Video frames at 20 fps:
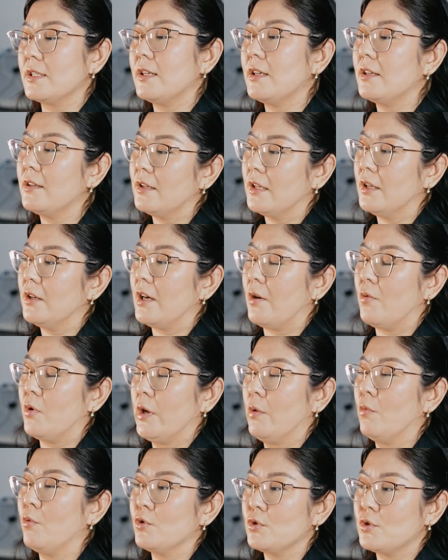He
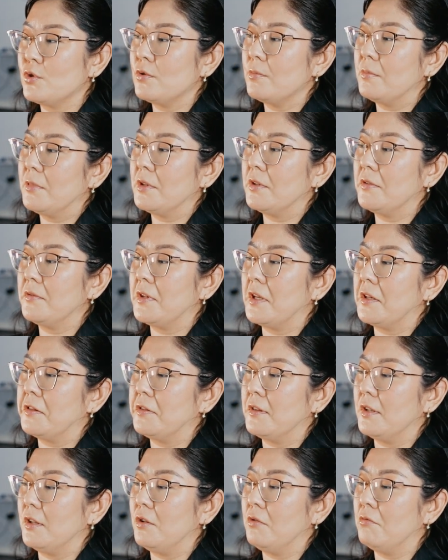wants to believe
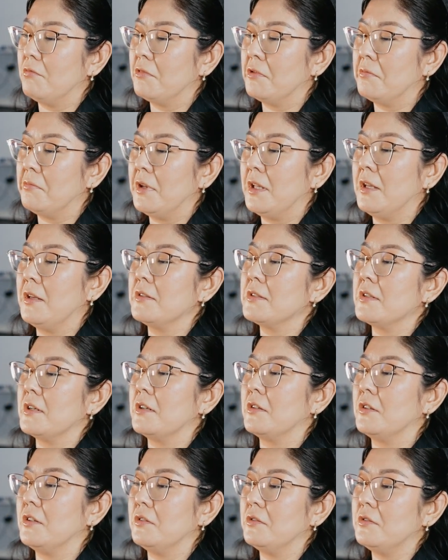that the human beings
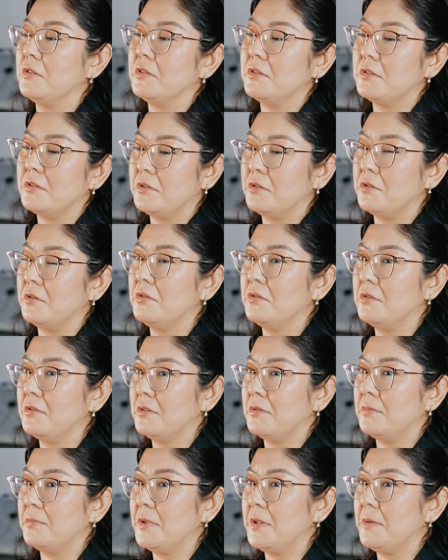are good
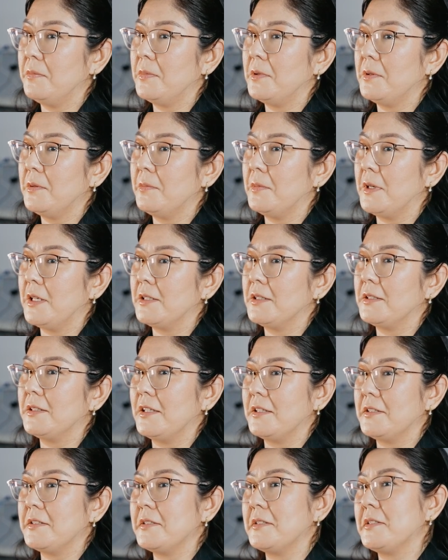people, but
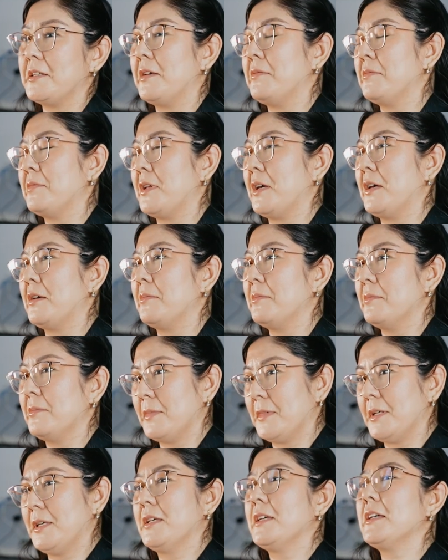at the same time
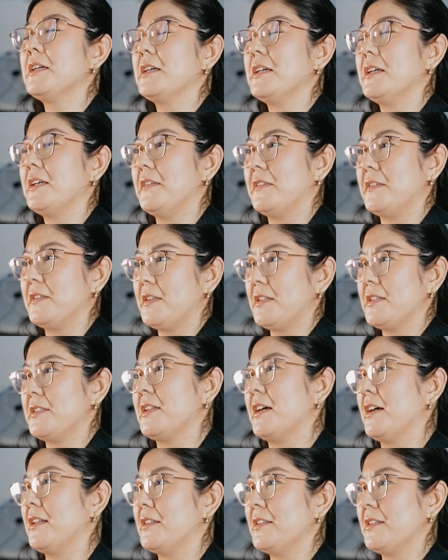he sees
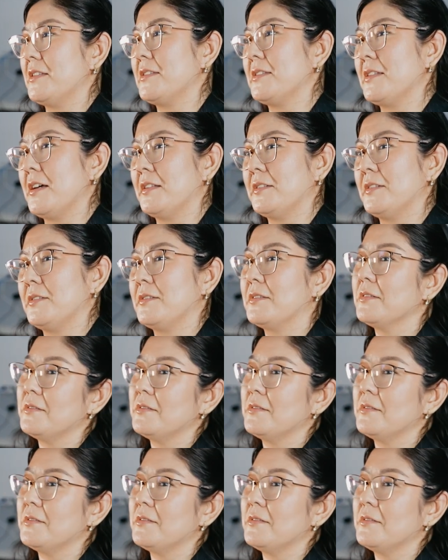that it's not